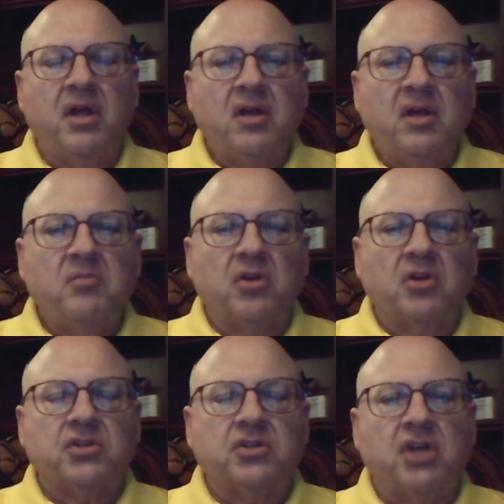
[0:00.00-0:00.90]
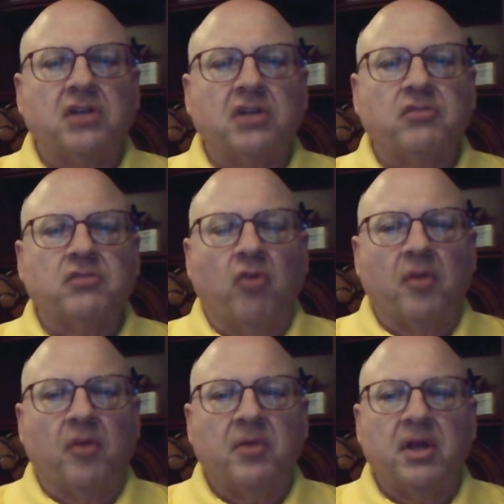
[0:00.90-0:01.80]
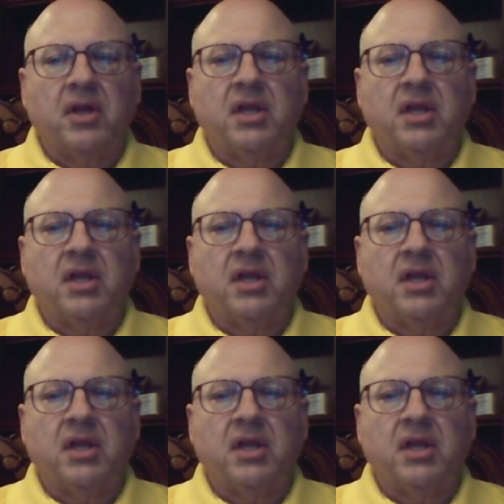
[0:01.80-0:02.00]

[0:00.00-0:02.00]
built shells for them and they